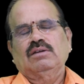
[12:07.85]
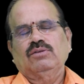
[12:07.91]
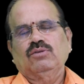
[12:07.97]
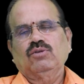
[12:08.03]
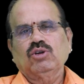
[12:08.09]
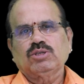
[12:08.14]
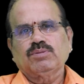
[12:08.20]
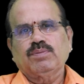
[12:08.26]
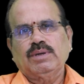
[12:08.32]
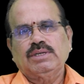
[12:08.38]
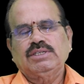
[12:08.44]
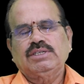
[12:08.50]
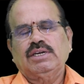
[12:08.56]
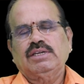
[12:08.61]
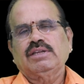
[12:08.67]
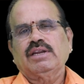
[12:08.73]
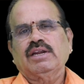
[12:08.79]
Those
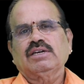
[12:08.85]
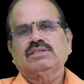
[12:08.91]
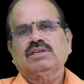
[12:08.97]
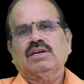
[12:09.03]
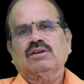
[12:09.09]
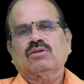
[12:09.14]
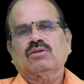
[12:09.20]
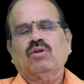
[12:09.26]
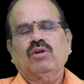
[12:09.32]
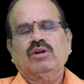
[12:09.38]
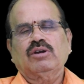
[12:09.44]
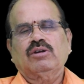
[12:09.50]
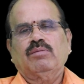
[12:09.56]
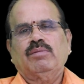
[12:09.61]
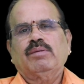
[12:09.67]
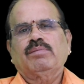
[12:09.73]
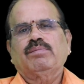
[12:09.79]
Panchendriyas are
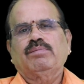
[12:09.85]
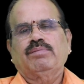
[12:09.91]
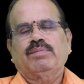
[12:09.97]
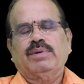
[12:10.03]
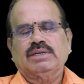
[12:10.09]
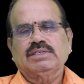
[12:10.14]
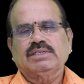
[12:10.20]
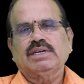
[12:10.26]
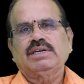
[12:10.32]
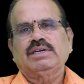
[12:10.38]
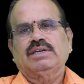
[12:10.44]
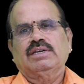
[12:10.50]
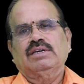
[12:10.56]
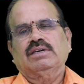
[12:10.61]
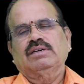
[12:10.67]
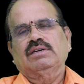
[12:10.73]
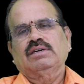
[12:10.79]
going to be present